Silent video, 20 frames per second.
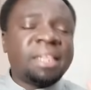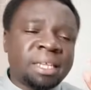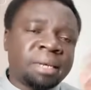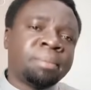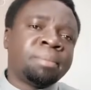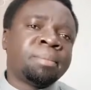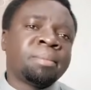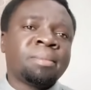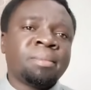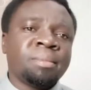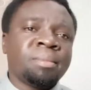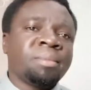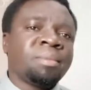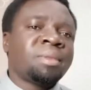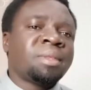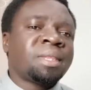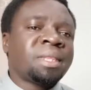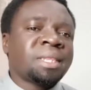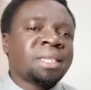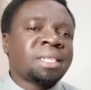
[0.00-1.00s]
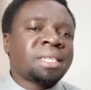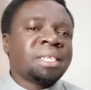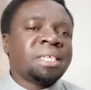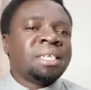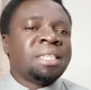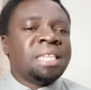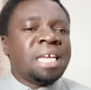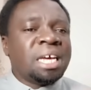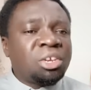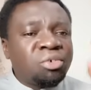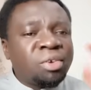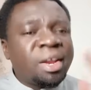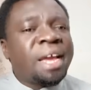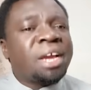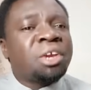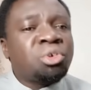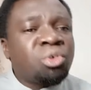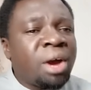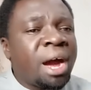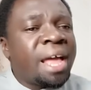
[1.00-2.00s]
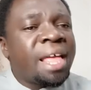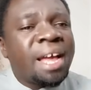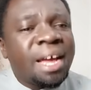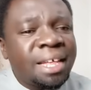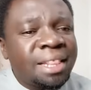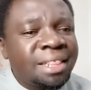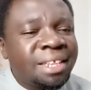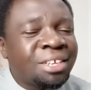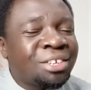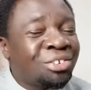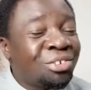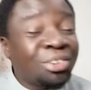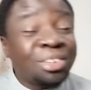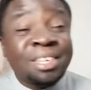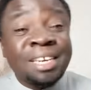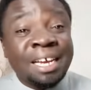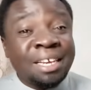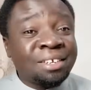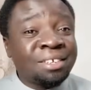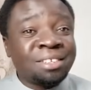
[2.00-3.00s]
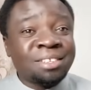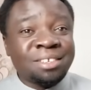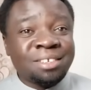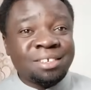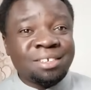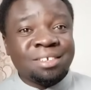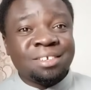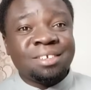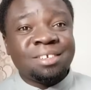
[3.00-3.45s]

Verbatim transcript: them, they're trying to hire these doctors.